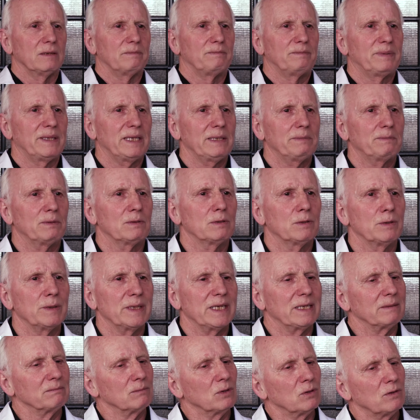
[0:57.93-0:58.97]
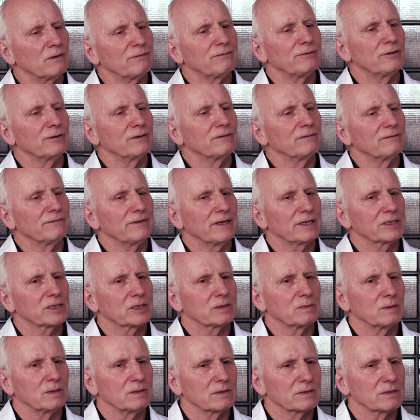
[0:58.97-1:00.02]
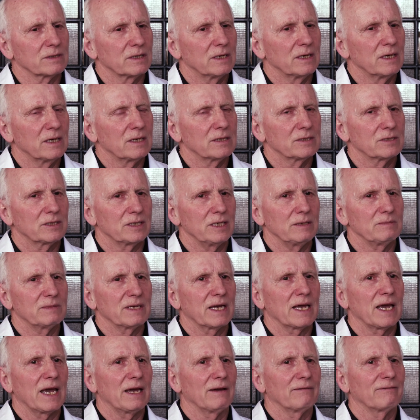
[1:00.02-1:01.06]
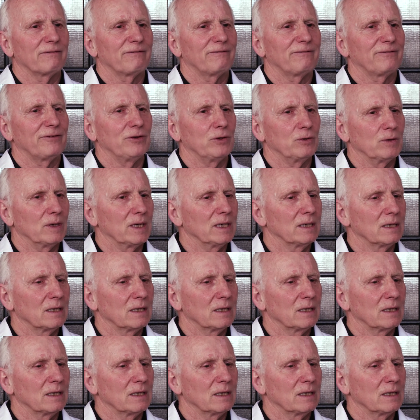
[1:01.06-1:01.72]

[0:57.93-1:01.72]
that people who eat more fruit and vegetables seem to have fewer